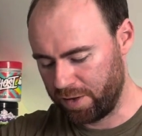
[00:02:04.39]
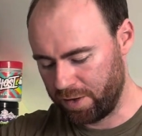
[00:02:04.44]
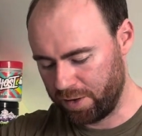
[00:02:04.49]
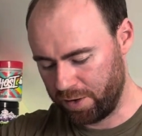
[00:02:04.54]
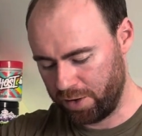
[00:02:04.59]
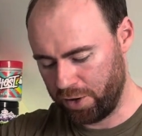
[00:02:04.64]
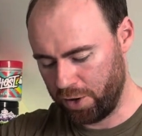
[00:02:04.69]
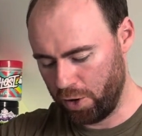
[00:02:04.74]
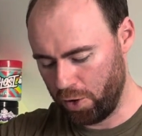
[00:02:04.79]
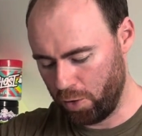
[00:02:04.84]

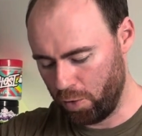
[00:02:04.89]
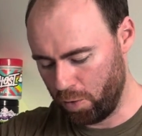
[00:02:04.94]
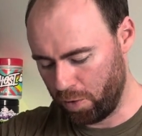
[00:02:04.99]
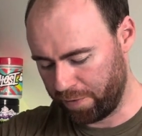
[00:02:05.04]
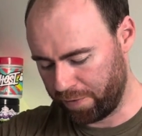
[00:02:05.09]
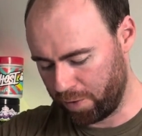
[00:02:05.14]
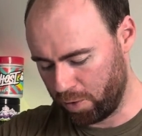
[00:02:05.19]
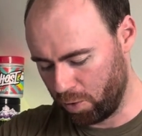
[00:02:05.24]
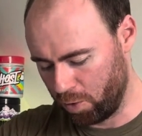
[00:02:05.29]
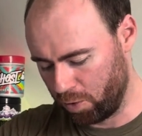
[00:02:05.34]
You, of
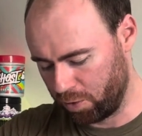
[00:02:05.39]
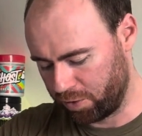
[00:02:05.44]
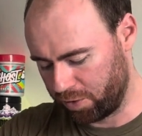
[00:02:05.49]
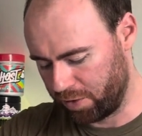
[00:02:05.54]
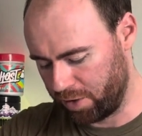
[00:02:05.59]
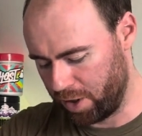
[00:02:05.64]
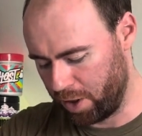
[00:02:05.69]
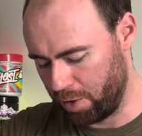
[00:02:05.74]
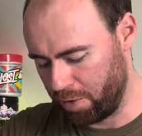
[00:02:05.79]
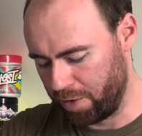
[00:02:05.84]
course,
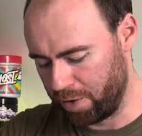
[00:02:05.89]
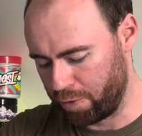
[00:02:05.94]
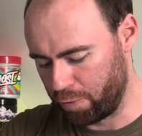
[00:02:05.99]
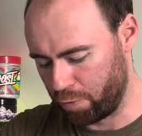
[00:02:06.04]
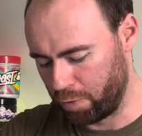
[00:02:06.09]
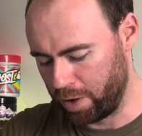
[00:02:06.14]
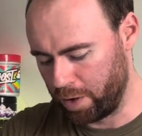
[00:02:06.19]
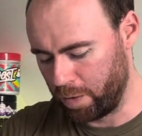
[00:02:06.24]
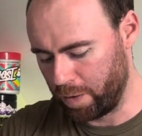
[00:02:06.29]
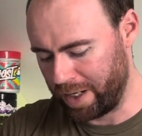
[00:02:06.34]
know the
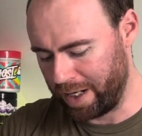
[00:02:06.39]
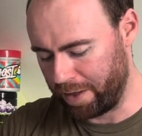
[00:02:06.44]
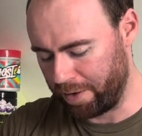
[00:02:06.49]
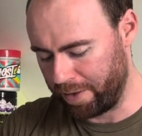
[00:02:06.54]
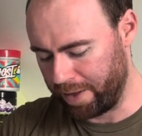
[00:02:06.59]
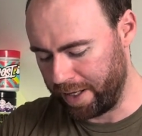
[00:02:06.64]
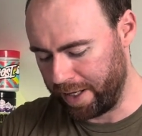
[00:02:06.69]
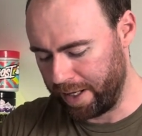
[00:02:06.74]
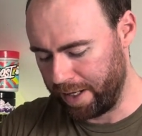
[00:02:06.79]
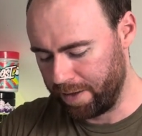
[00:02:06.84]
drill out
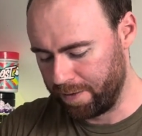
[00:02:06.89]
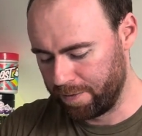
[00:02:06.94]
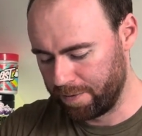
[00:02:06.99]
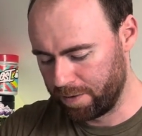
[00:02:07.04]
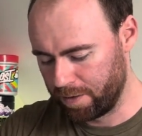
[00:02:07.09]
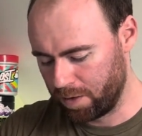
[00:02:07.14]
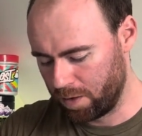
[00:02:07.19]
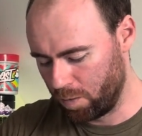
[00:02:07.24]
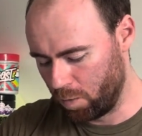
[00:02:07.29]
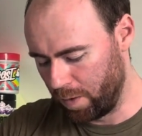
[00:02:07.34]
there.
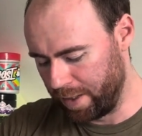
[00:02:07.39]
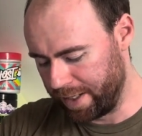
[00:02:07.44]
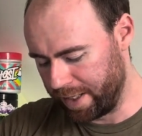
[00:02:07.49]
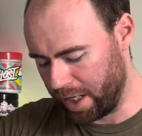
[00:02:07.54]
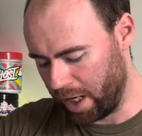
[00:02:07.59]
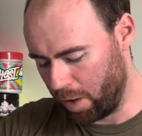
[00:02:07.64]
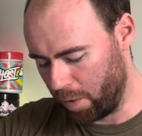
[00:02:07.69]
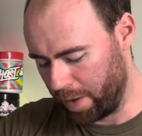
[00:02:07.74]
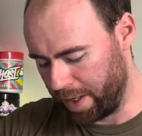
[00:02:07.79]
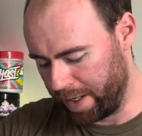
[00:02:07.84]
We
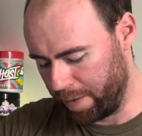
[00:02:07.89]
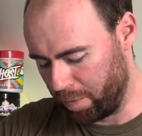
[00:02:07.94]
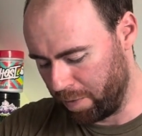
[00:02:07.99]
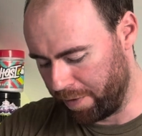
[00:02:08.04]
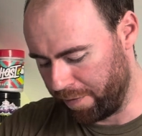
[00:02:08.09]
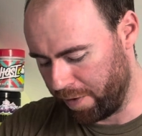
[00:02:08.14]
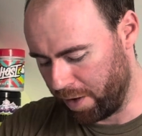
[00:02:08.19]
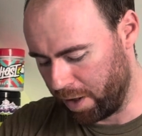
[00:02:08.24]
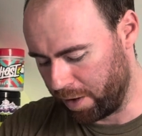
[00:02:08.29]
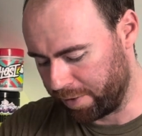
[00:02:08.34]
go in with
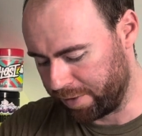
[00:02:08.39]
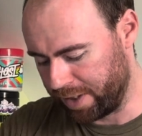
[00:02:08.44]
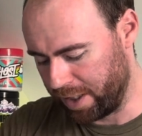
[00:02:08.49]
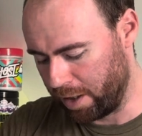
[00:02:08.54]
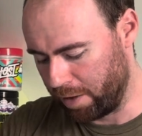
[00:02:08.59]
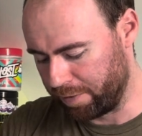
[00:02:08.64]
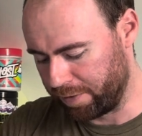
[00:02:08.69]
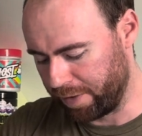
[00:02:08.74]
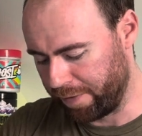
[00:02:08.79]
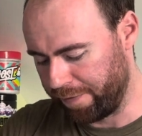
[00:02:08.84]

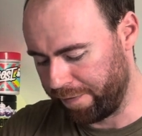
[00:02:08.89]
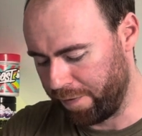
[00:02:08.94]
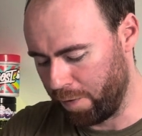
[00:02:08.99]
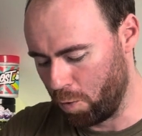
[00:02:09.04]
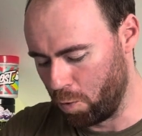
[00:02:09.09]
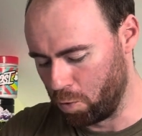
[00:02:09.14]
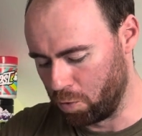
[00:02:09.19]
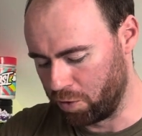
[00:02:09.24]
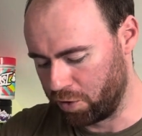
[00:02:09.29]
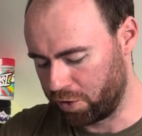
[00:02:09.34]
ourselves a
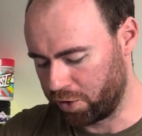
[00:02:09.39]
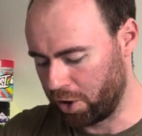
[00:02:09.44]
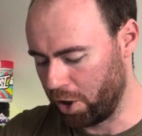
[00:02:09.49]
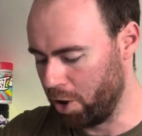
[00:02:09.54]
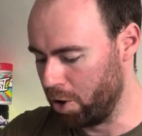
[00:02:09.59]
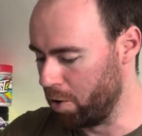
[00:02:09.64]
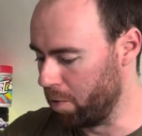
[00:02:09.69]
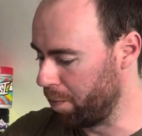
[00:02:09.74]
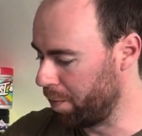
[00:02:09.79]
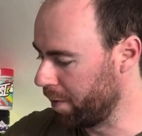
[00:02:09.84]
full
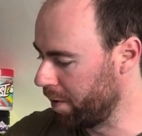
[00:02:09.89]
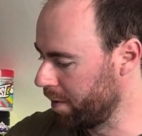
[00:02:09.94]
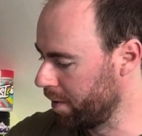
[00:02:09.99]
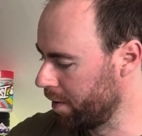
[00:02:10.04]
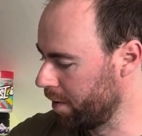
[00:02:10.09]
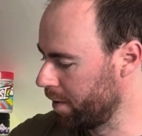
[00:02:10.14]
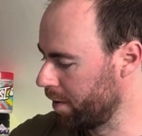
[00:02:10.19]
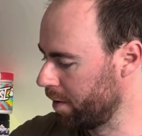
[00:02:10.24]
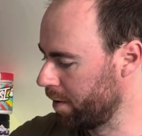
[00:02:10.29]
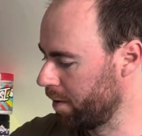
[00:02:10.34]
scoop.
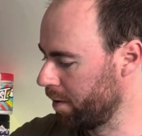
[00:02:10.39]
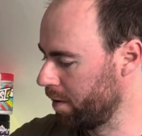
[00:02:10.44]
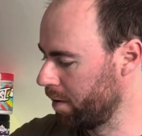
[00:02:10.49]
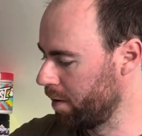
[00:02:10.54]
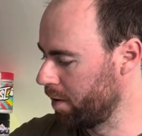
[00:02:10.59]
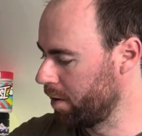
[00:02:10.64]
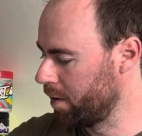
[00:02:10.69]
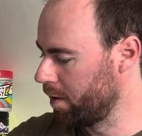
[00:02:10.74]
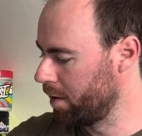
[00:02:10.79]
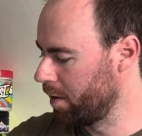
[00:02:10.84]

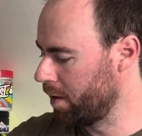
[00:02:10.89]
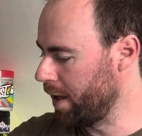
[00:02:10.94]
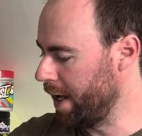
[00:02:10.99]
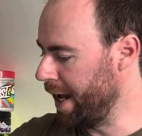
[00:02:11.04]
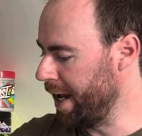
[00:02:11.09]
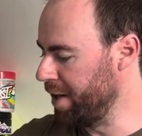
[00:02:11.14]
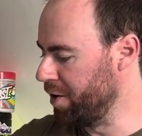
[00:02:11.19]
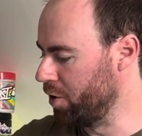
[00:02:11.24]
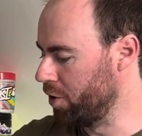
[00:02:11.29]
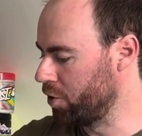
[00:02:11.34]

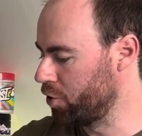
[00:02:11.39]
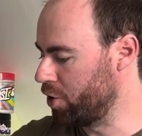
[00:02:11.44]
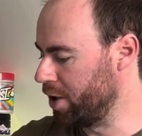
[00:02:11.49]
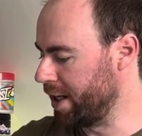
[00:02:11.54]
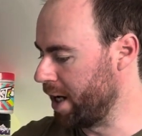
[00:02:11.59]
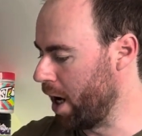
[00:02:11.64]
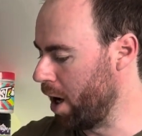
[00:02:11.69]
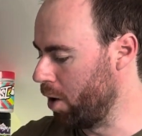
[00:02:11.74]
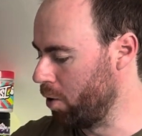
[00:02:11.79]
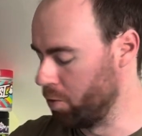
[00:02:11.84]
In she
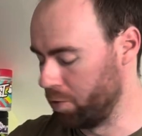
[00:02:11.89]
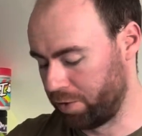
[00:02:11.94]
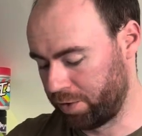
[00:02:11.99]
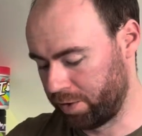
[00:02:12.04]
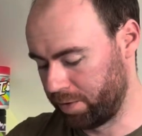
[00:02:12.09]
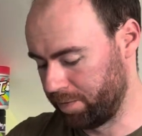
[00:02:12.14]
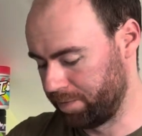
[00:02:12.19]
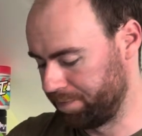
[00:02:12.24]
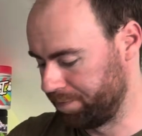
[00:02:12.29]
goes.